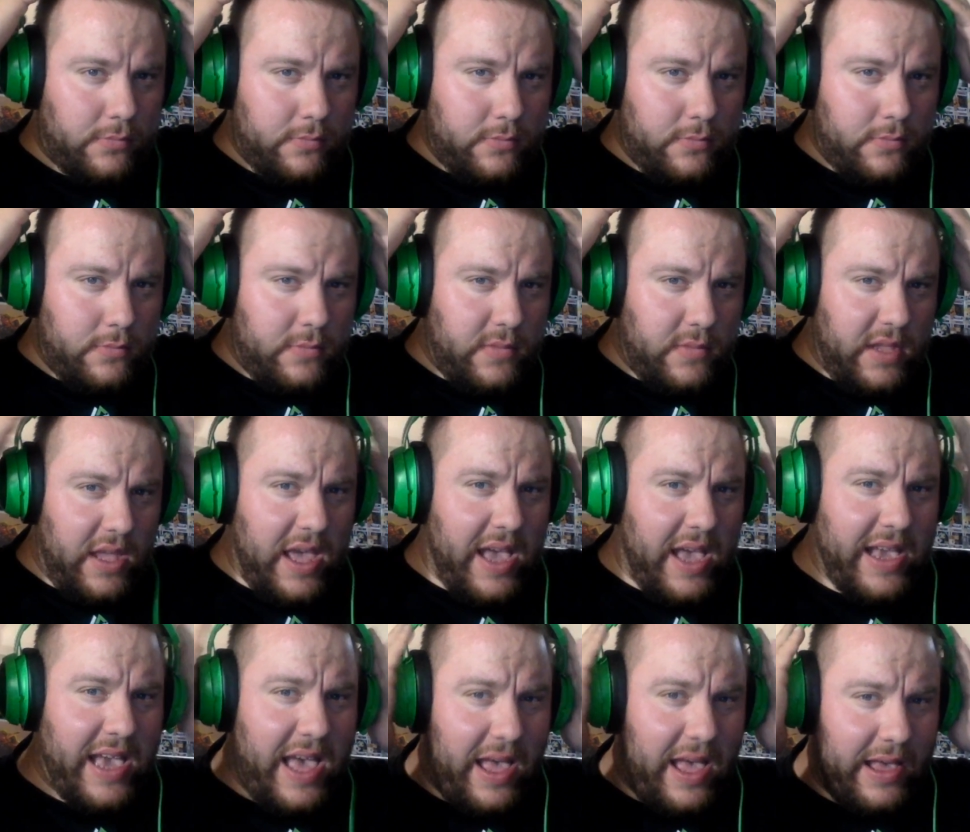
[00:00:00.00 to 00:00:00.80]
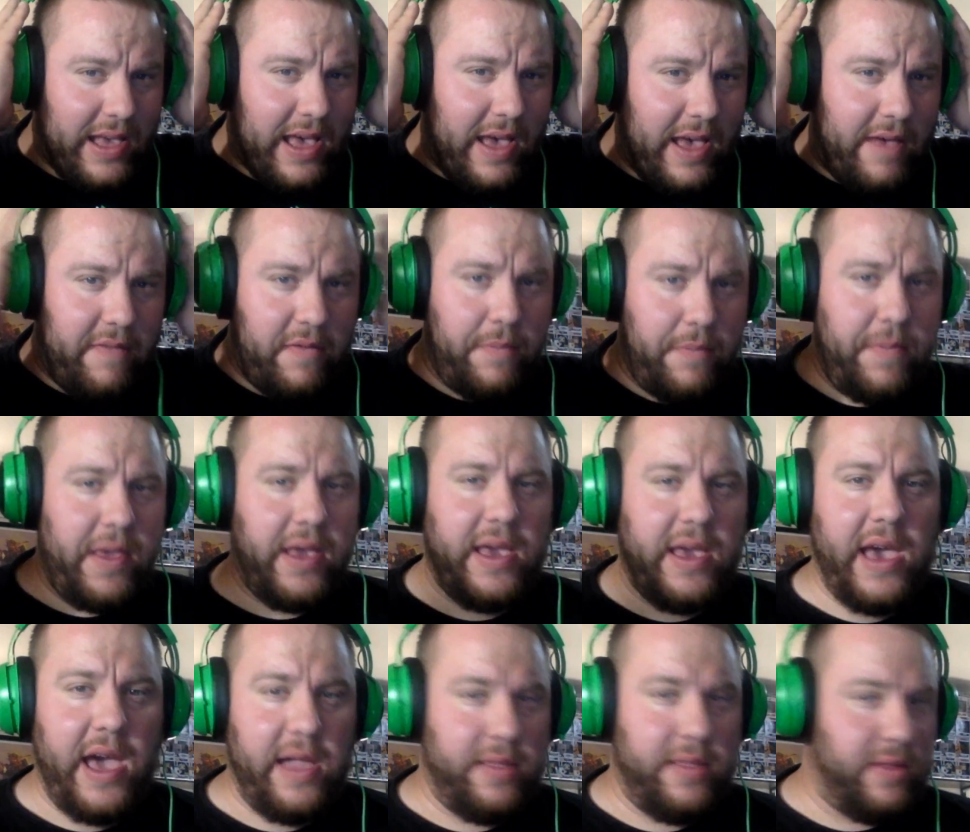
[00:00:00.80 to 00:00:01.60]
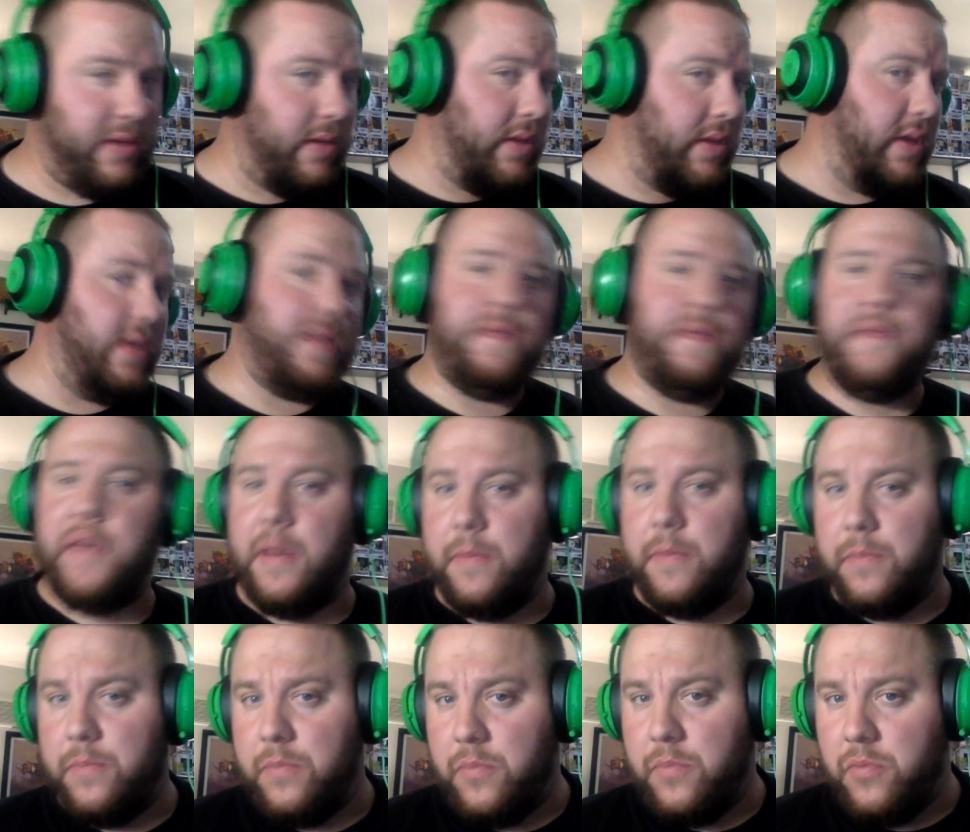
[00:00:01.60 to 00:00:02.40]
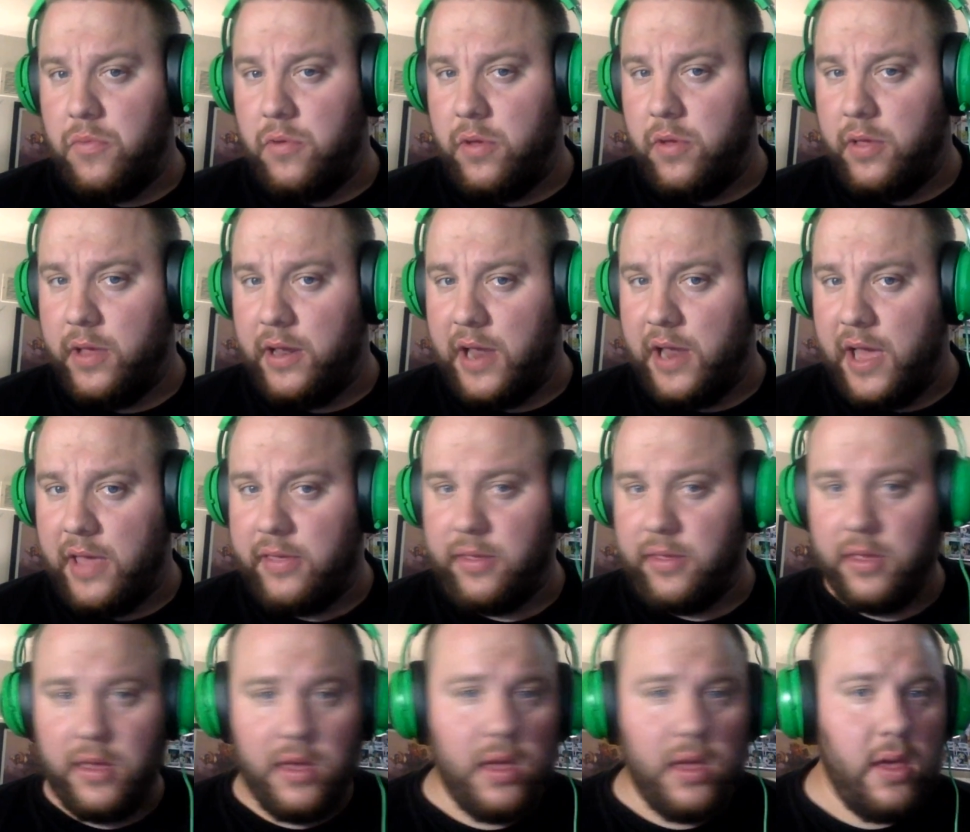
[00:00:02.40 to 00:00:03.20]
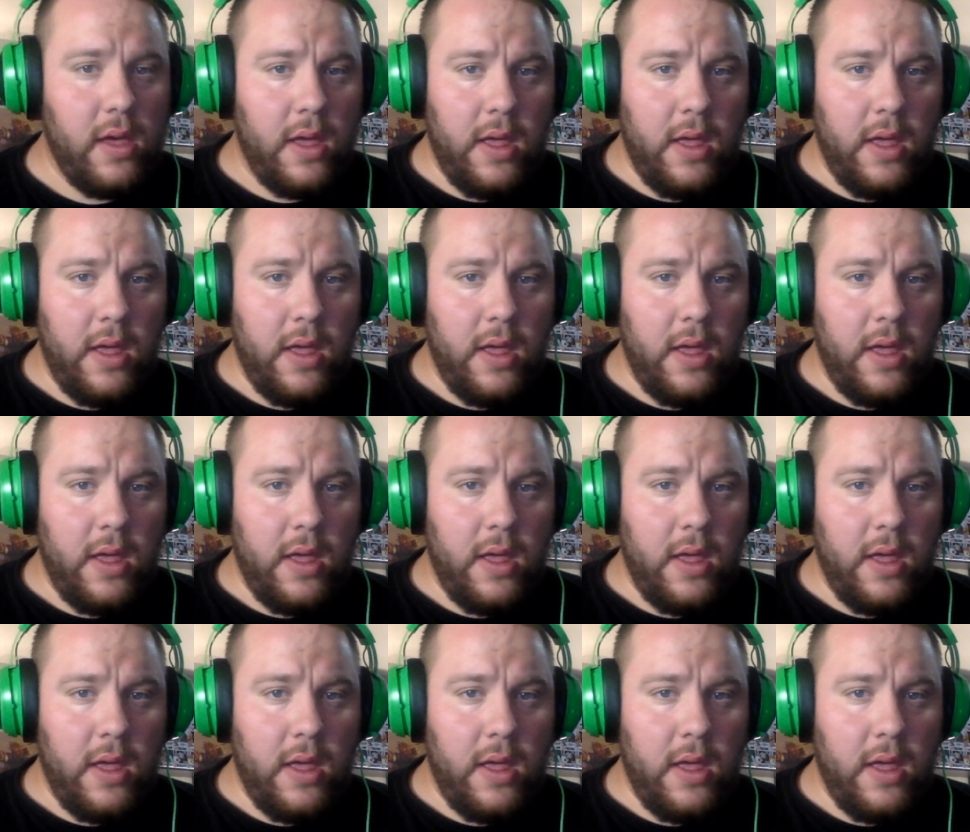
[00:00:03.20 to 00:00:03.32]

I got kind of a big head, so these fit really nicely.